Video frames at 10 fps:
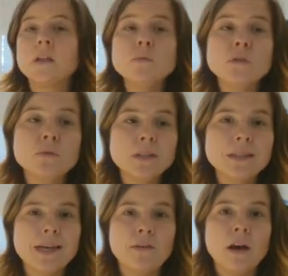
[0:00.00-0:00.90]
Some
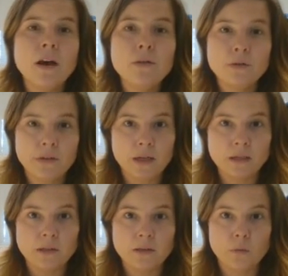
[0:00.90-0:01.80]
students have other
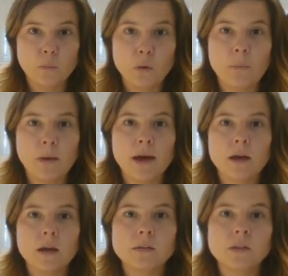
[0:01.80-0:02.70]
things in their book
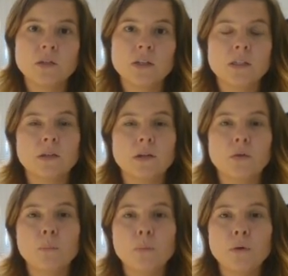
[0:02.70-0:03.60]
bag, such as
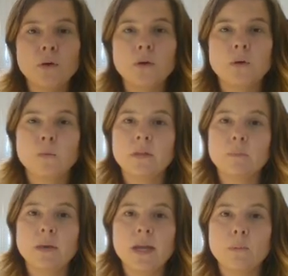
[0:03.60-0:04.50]
another book with
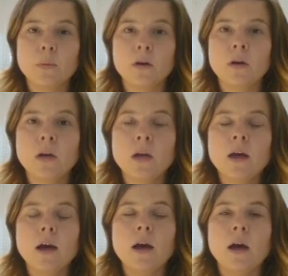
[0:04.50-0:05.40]
a paper
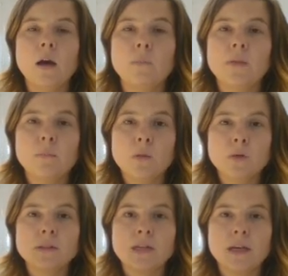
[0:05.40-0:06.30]
that
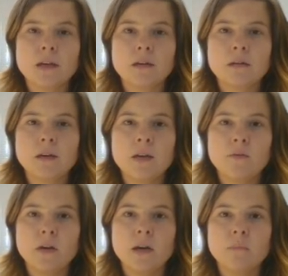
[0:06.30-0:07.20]
looks like kind
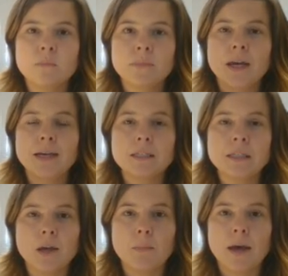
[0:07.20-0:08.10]
of an
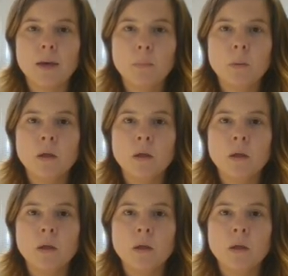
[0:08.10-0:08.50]
idea map.